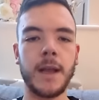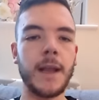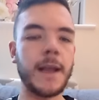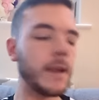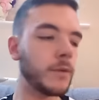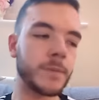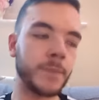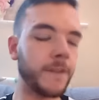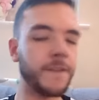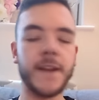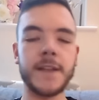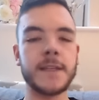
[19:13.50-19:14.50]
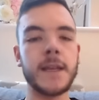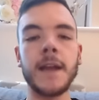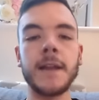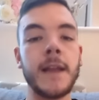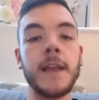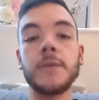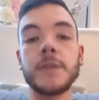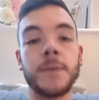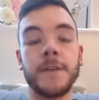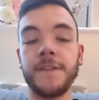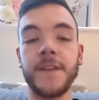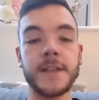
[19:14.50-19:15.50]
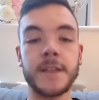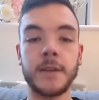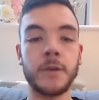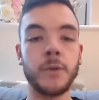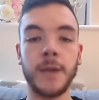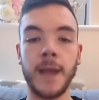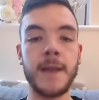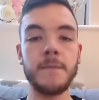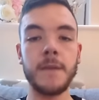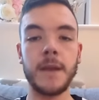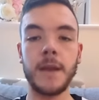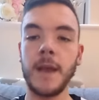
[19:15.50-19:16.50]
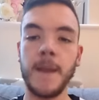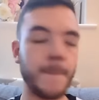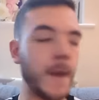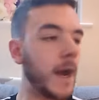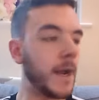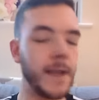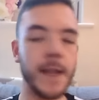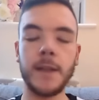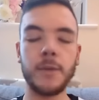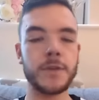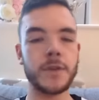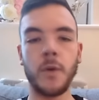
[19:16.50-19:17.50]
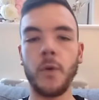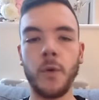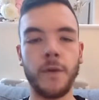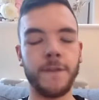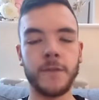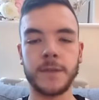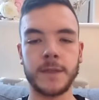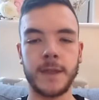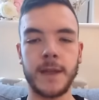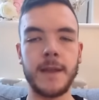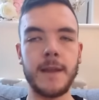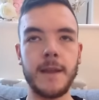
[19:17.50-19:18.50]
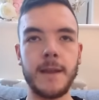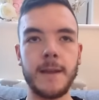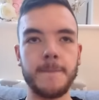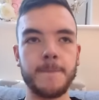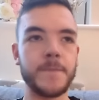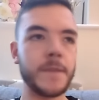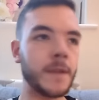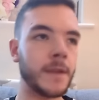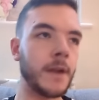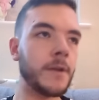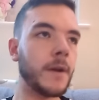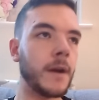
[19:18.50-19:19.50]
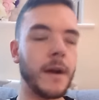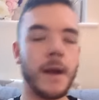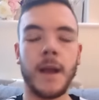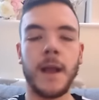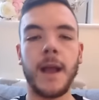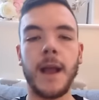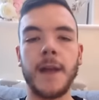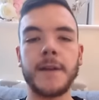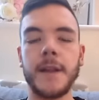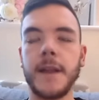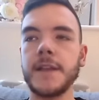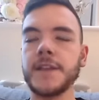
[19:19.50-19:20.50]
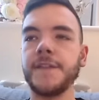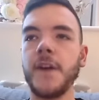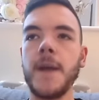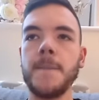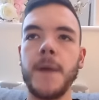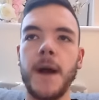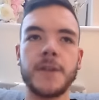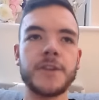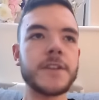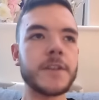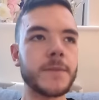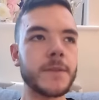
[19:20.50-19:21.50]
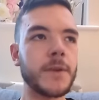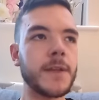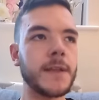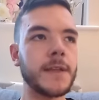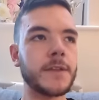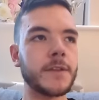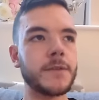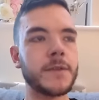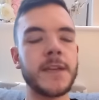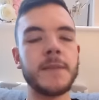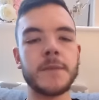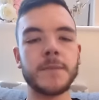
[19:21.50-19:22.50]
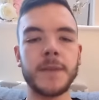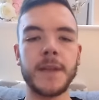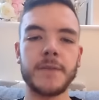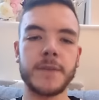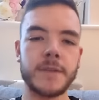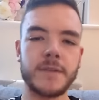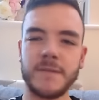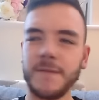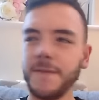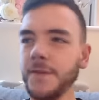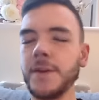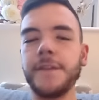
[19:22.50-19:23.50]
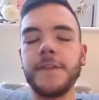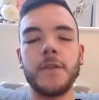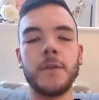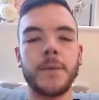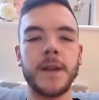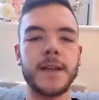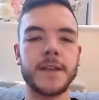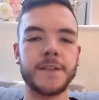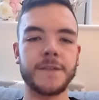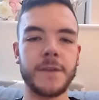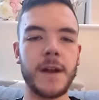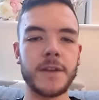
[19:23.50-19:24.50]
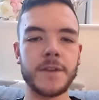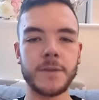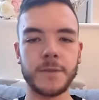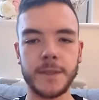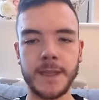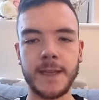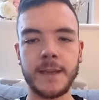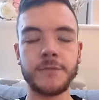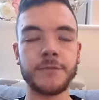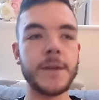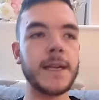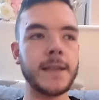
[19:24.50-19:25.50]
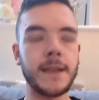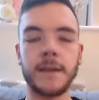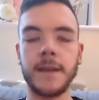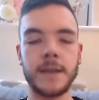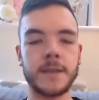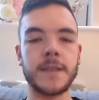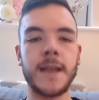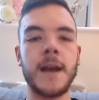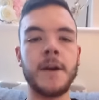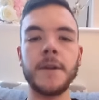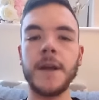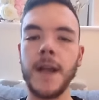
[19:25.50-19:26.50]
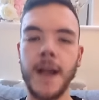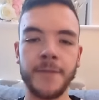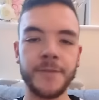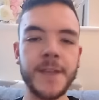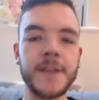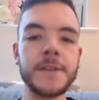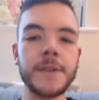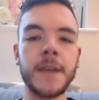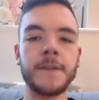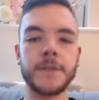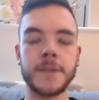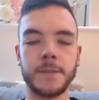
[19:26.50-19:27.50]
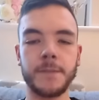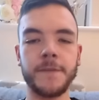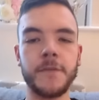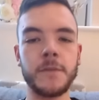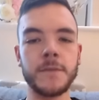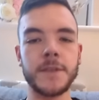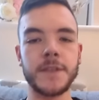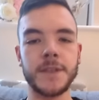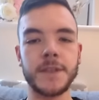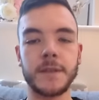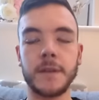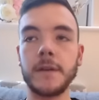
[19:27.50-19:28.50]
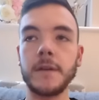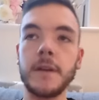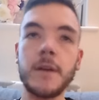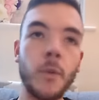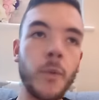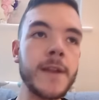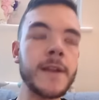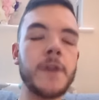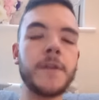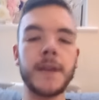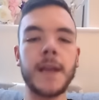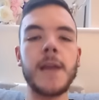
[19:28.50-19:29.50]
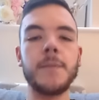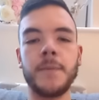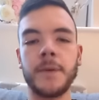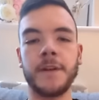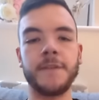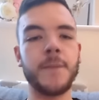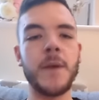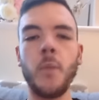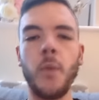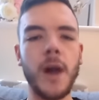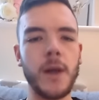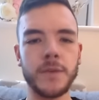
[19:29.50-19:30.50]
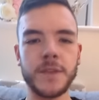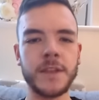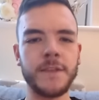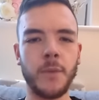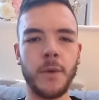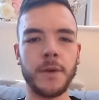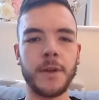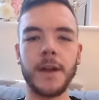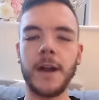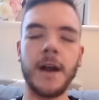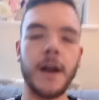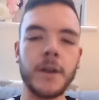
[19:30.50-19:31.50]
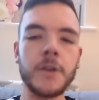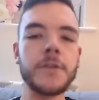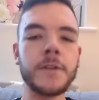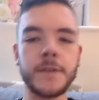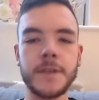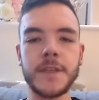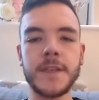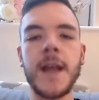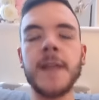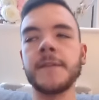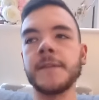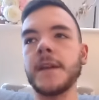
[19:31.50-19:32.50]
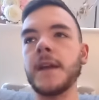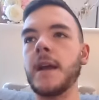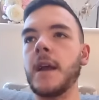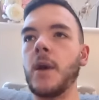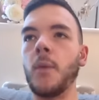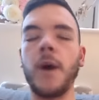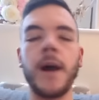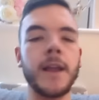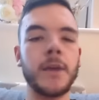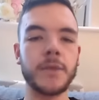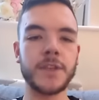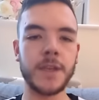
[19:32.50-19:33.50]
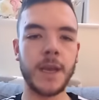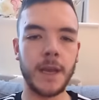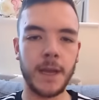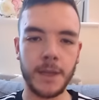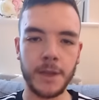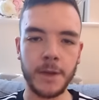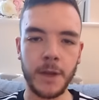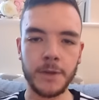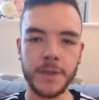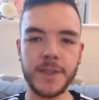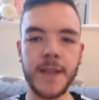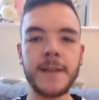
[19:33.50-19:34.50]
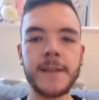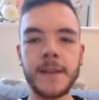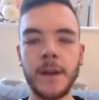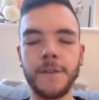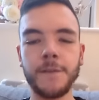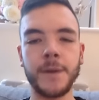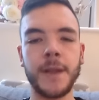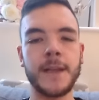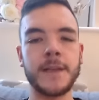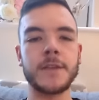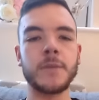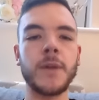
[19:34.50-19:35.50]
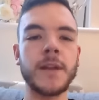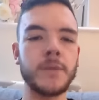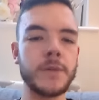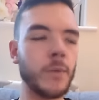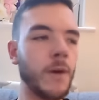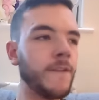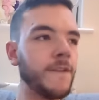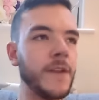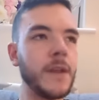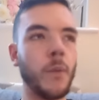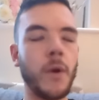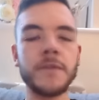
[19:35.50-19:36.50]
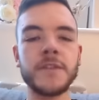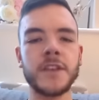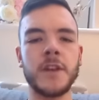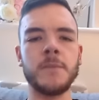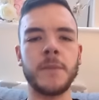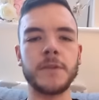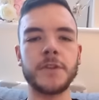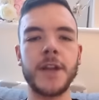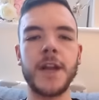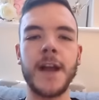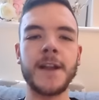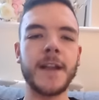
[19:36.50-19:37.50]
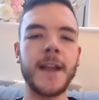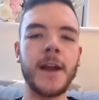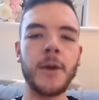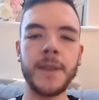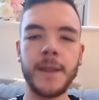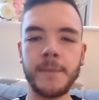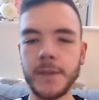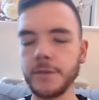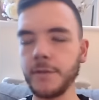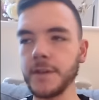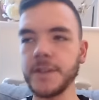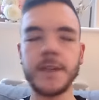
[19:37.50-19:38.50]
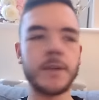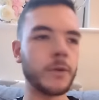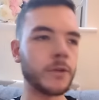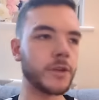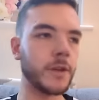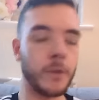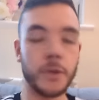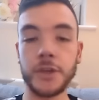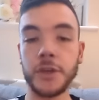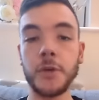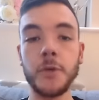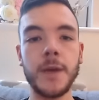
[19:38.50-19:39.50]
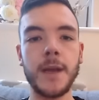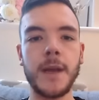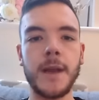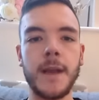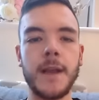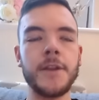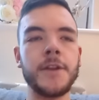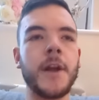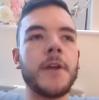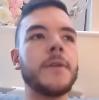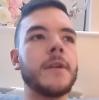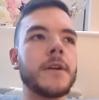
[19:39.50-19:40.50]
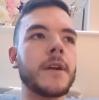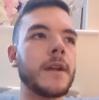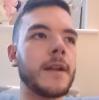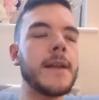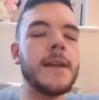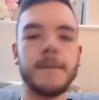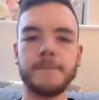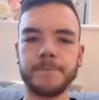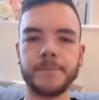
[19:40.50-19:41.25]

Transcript: It was pathetic. And he was pathetic all game. Martinelli was awful today. You know, and it's fine margins between these two teams. But there was three or four players for Arsenal today that really did let us down and didn't give us the performances that we know they're capable of. Ben White was another one. I couldn't understand why he was, you know, standing off players when he was 1v1 so much and allowing them to cross it or shoot. You know, luckily